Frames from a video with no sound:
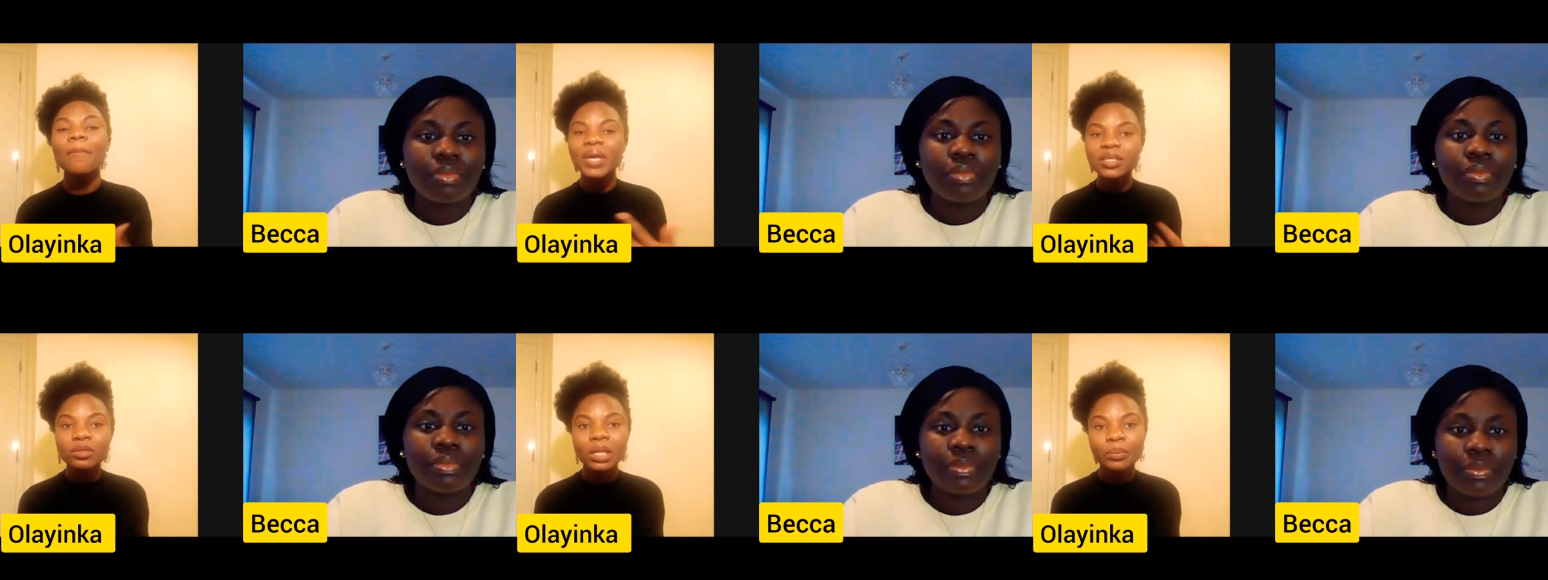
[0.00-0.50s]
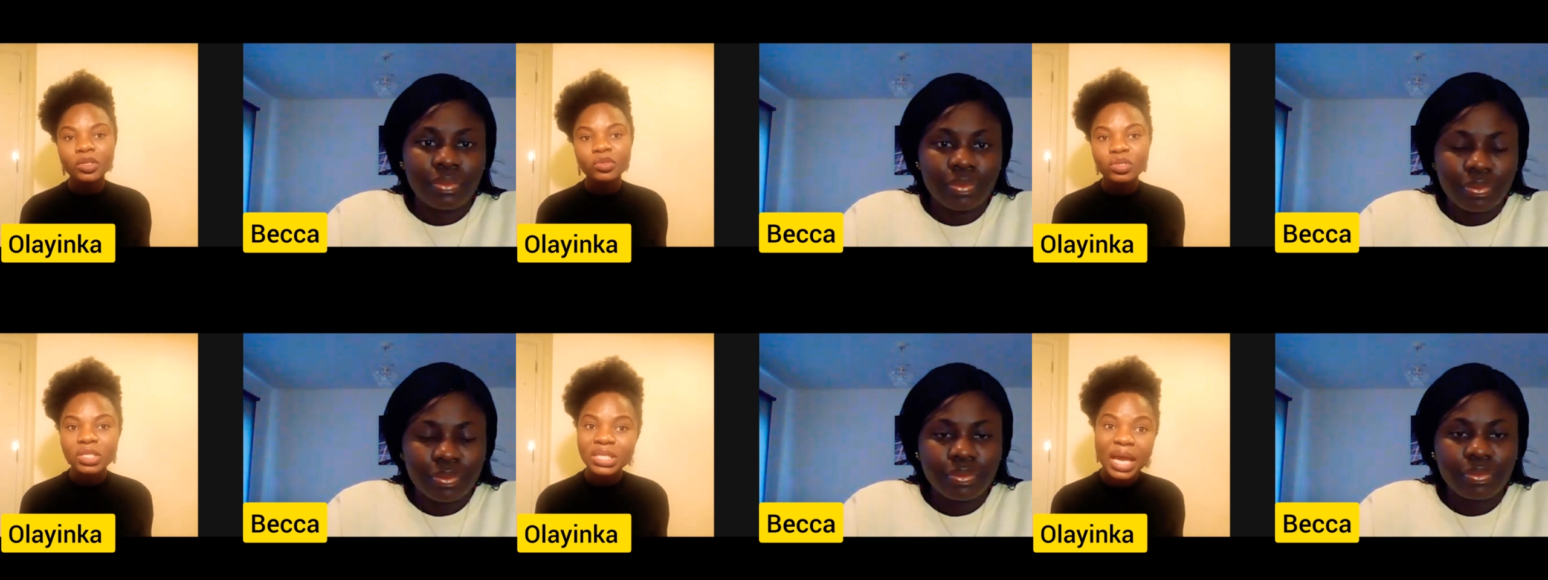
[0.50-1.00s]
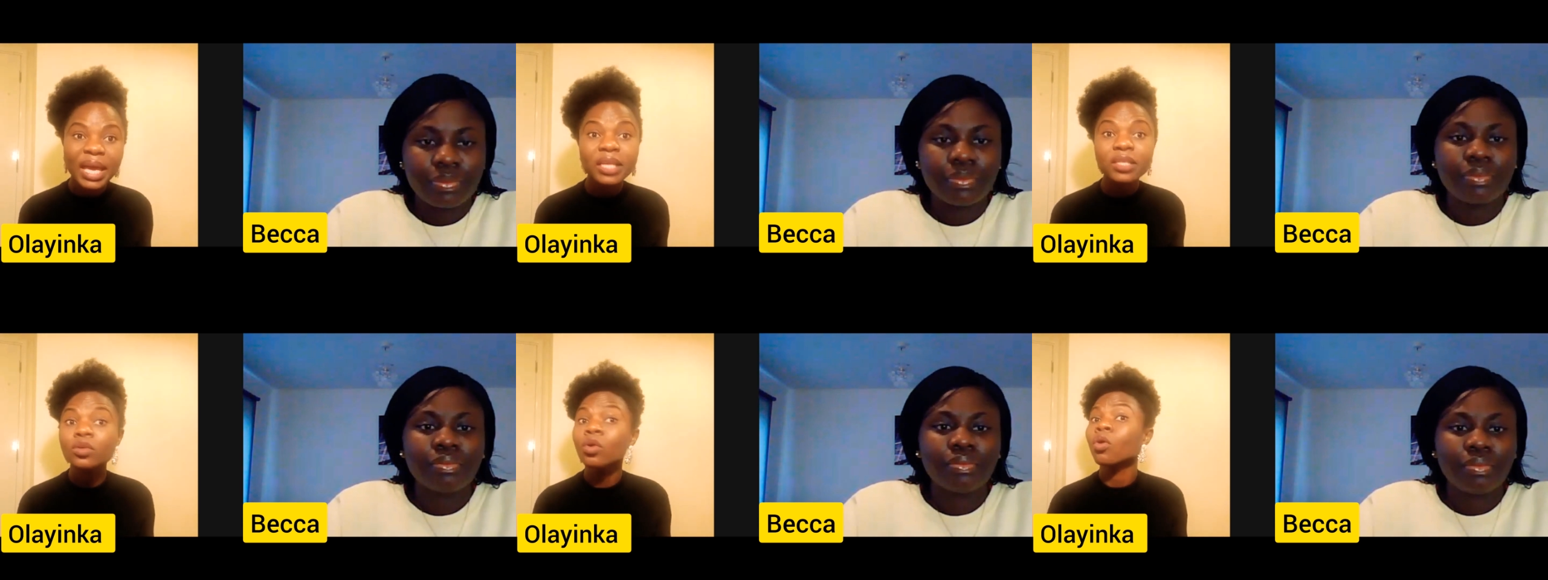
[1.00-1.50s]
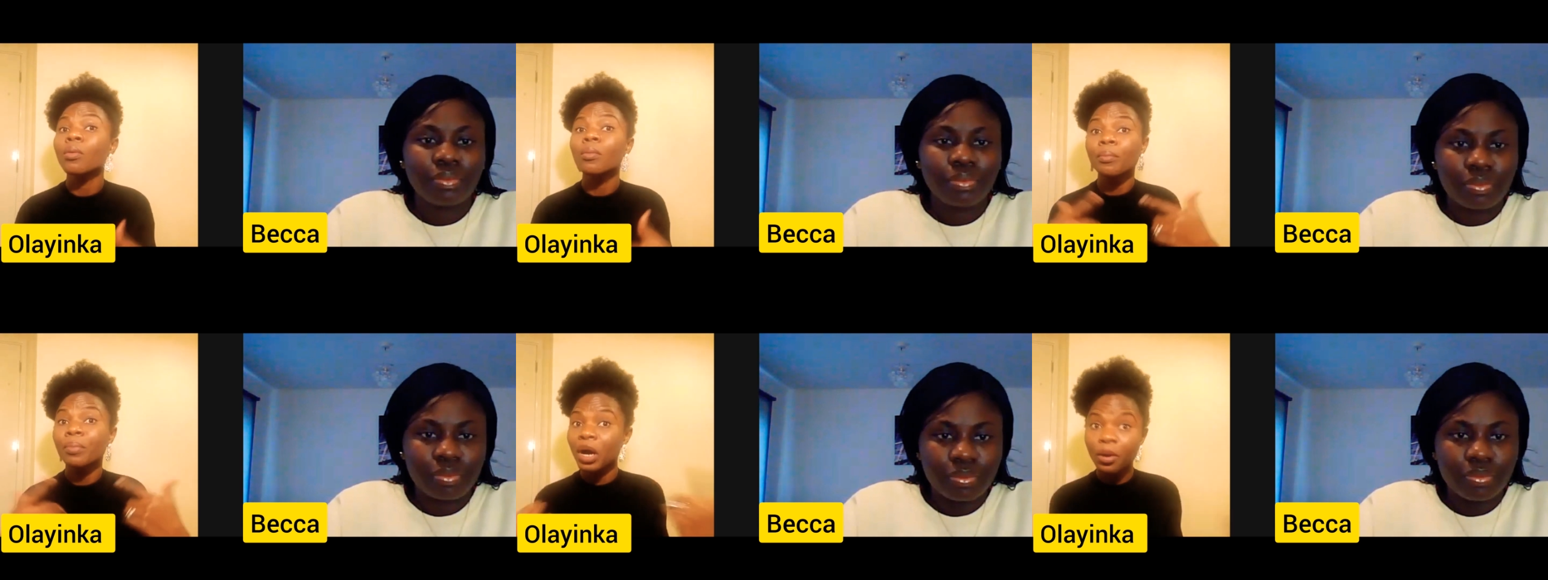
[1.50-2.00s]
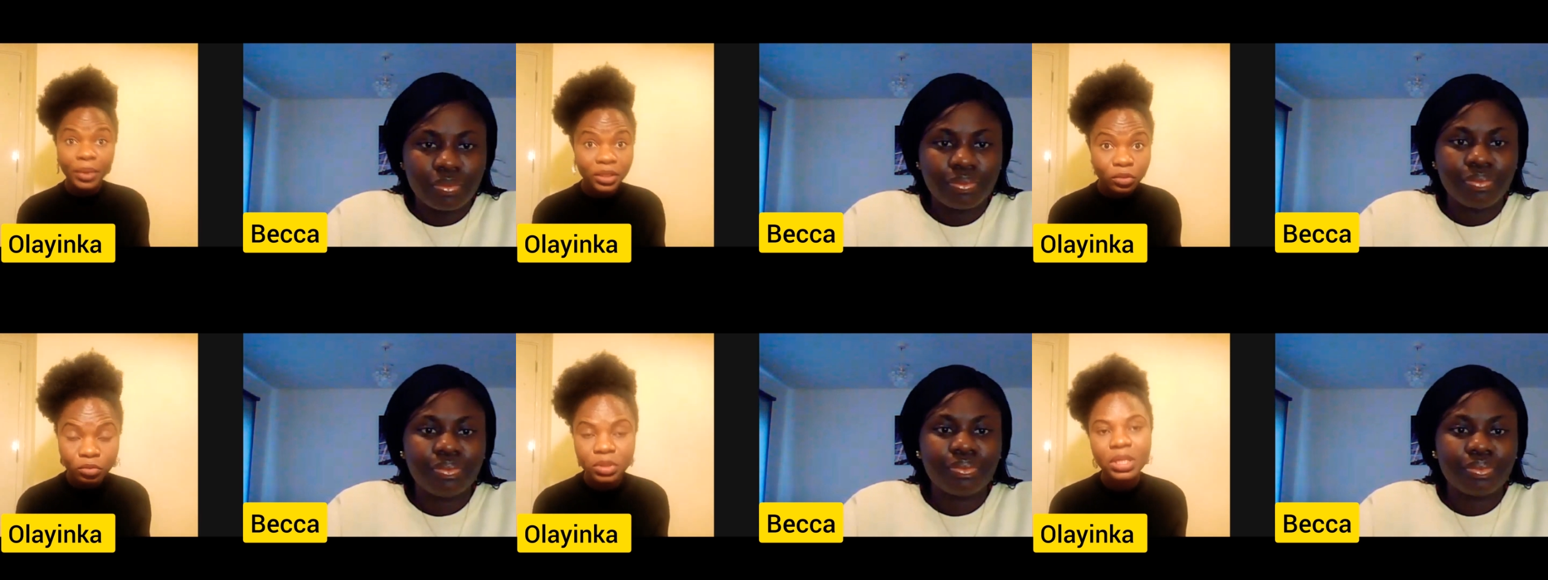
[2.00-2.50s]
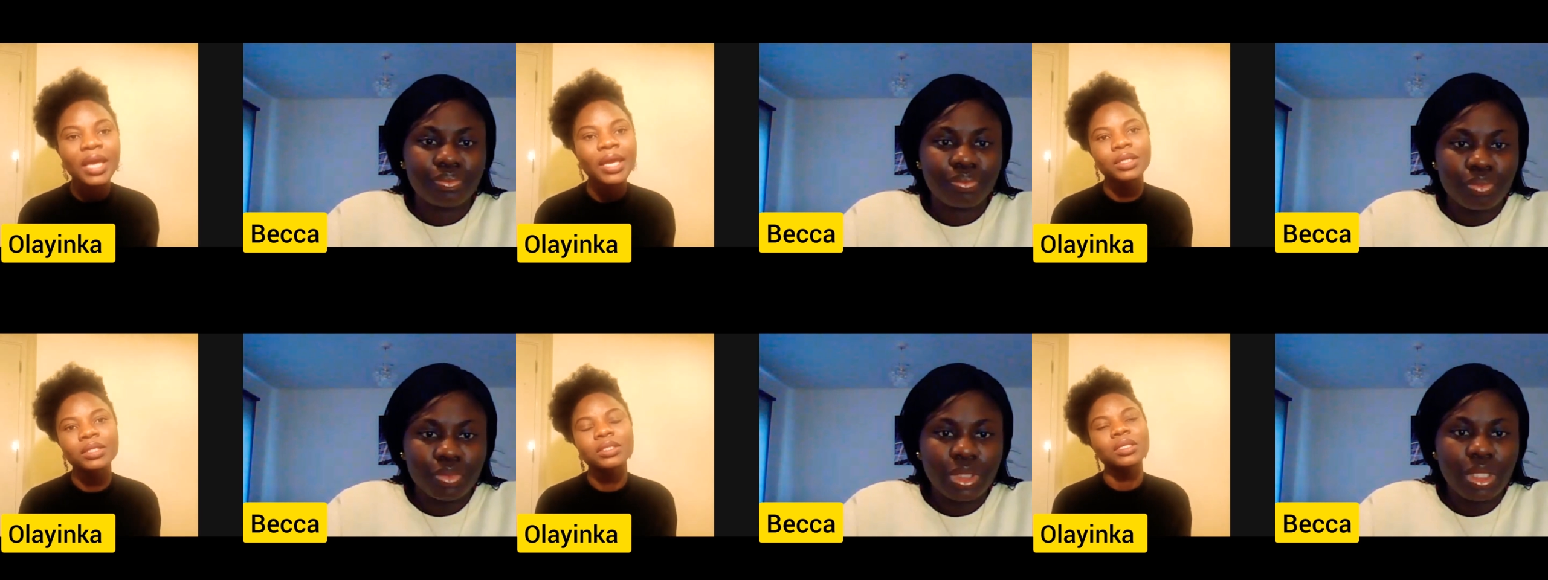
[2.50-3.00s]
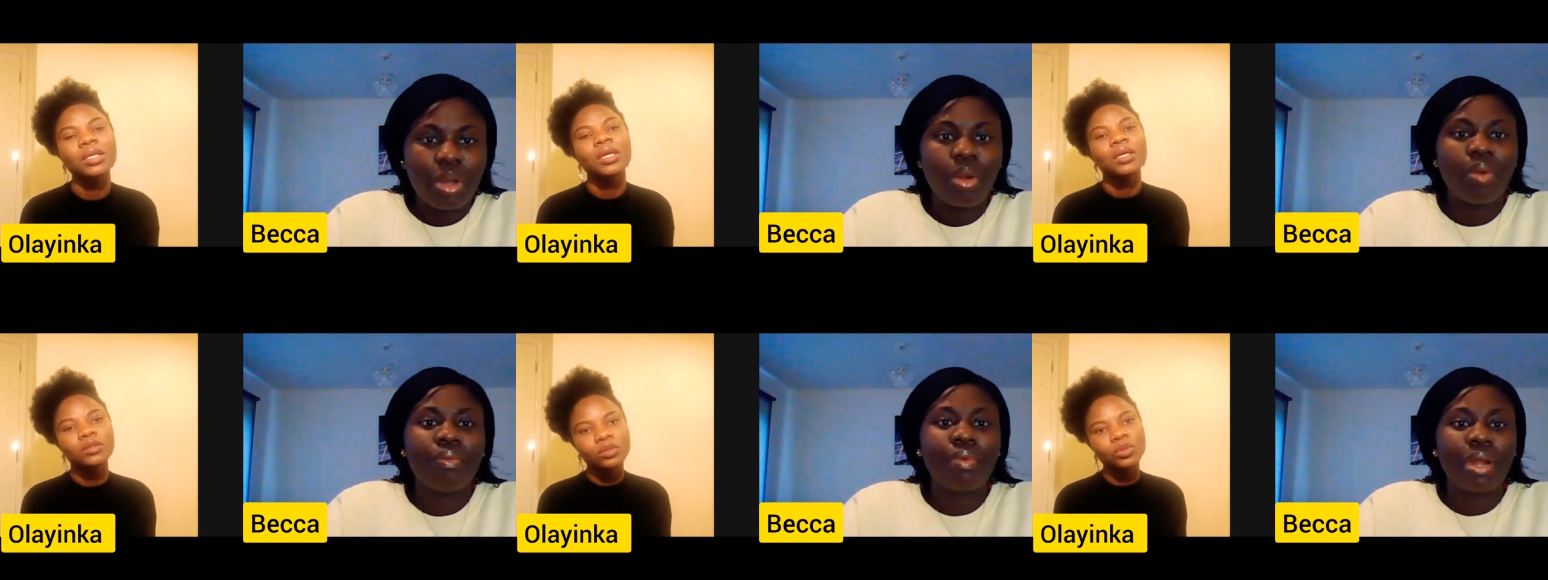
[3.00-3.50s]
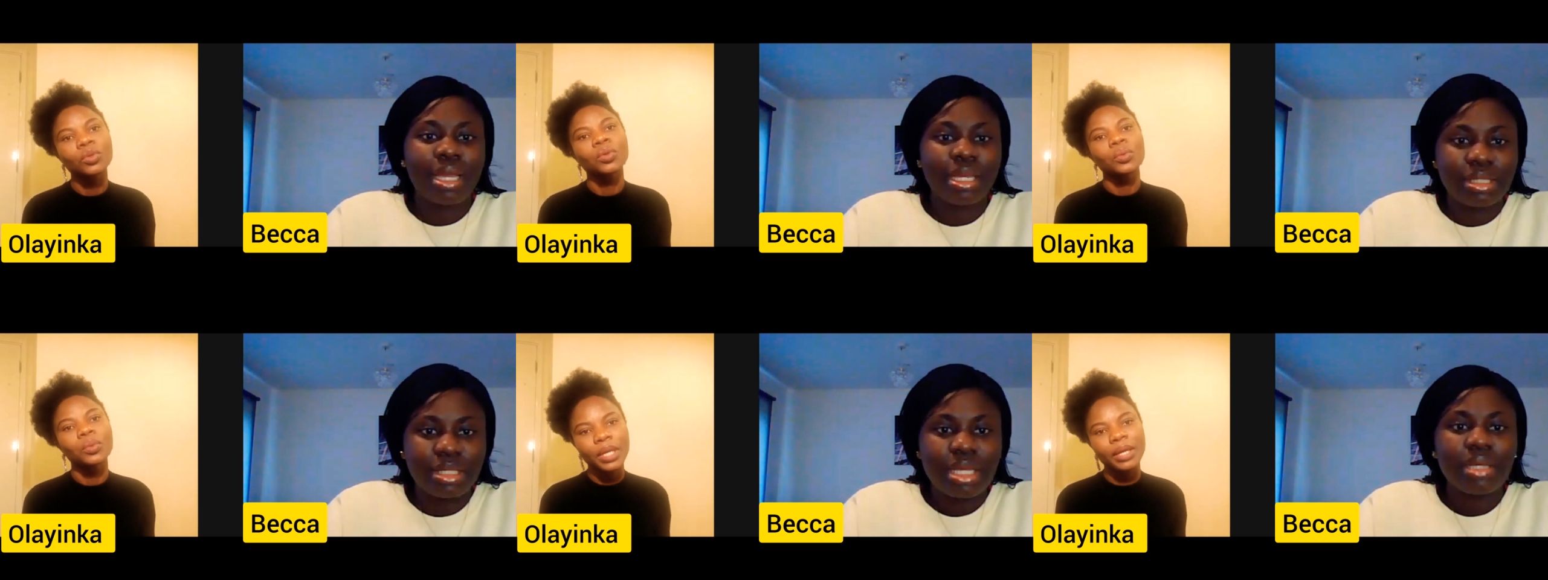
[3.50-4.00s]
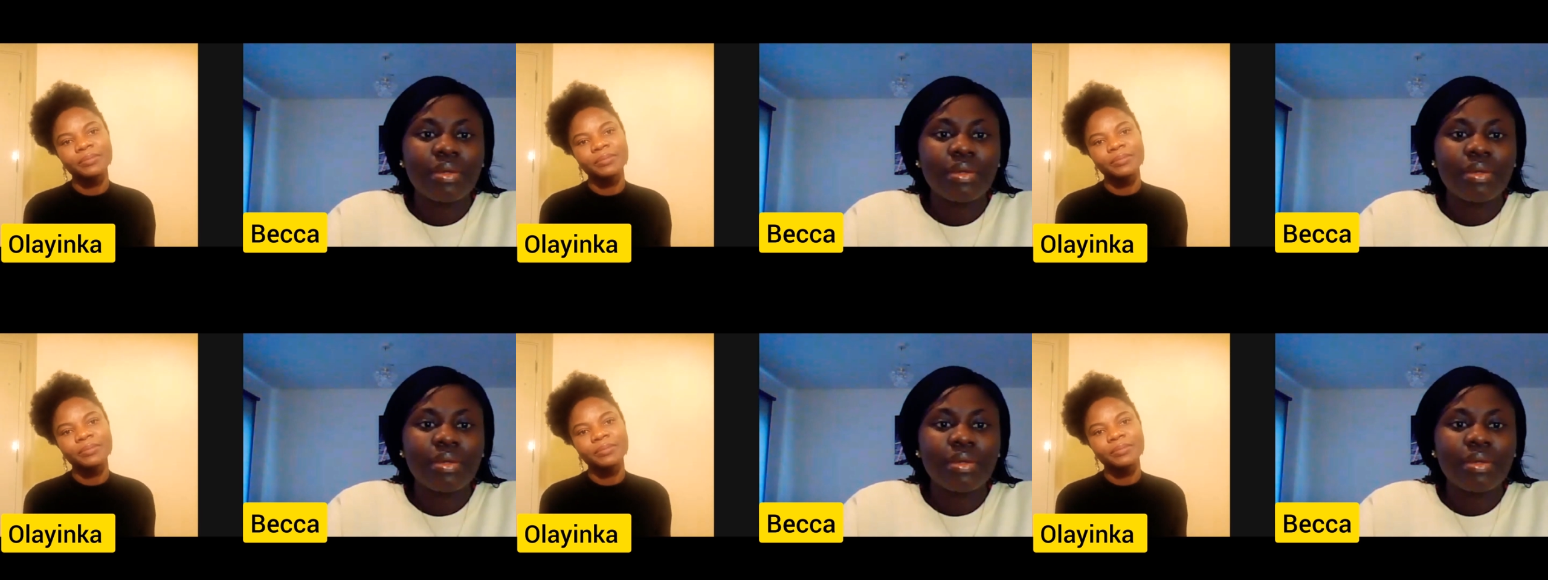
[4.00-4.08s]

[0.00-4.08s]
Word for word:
Speaker 1: medical laboratory science or biomedical science. All right.